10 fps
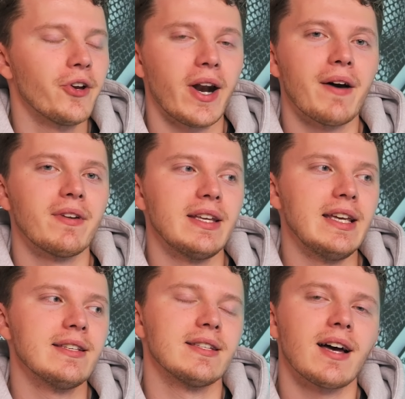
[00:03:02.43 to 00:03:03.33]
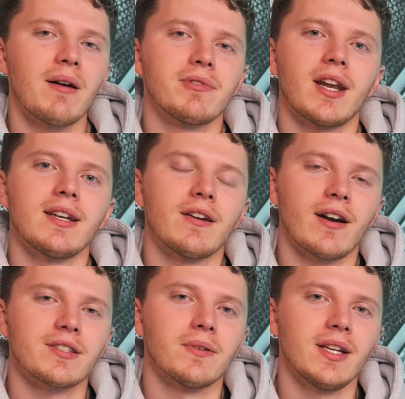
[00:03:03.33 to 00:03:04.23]
You're going to have an easy time with the
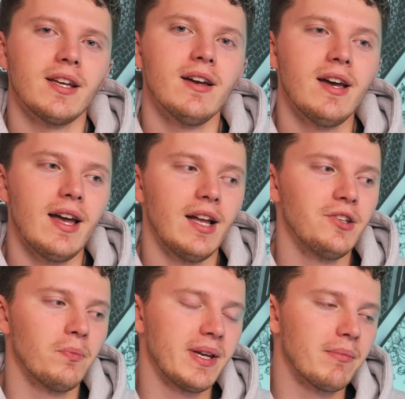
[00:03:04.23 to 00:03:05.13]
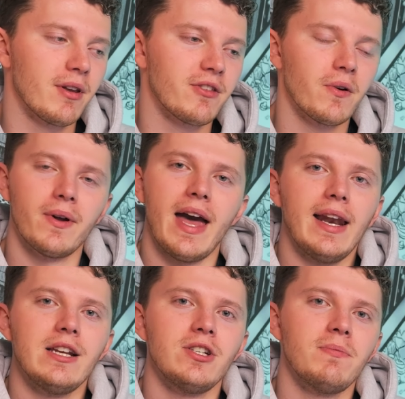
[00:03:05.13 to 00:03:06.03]
9800 X3D, and you'll be able to throw in
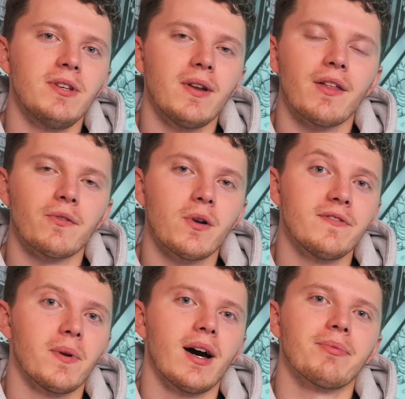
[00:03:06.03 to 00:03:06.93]
any GPU down the road if you want to